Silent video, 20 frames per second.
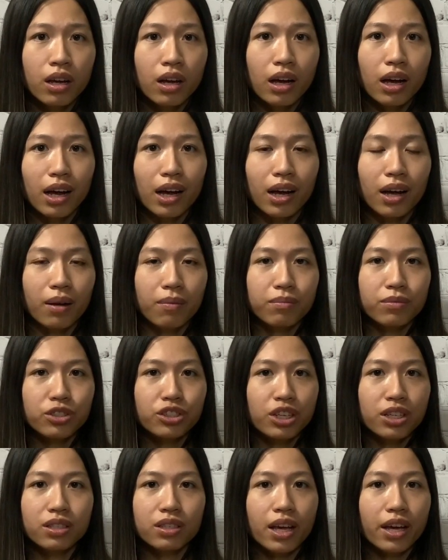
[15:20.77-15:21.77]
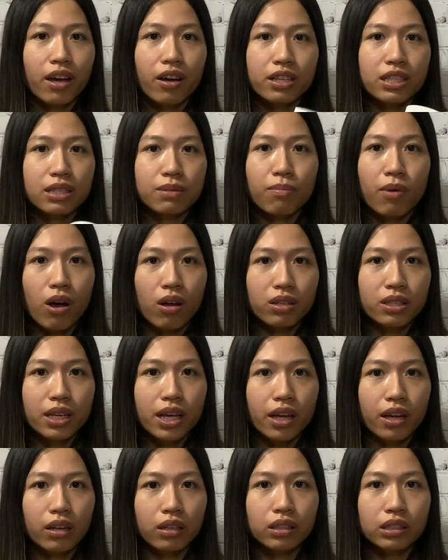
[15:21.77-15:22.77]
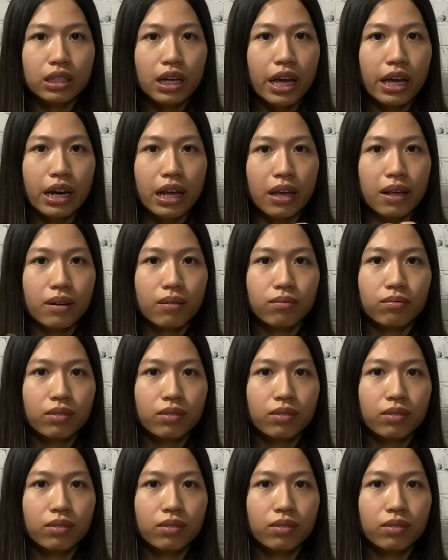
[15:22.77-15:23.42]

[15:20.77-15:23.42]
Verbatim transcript: Um, just like a small tilt and it,